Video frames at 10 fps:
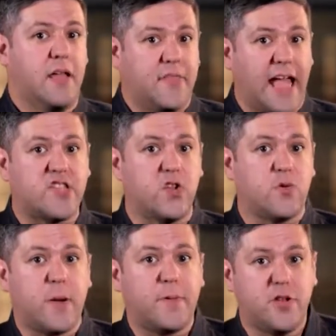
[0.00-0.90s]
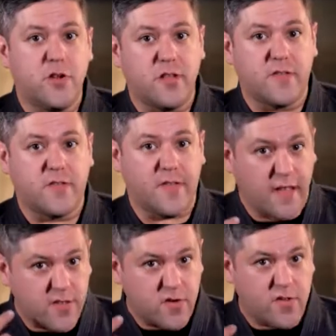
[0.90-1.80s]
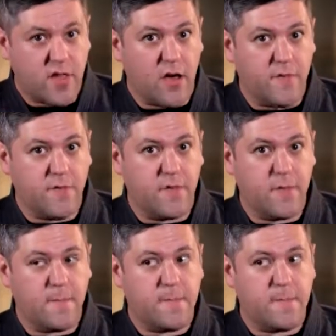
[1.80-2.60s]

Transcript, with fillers: That's your opportunity to say to yourself,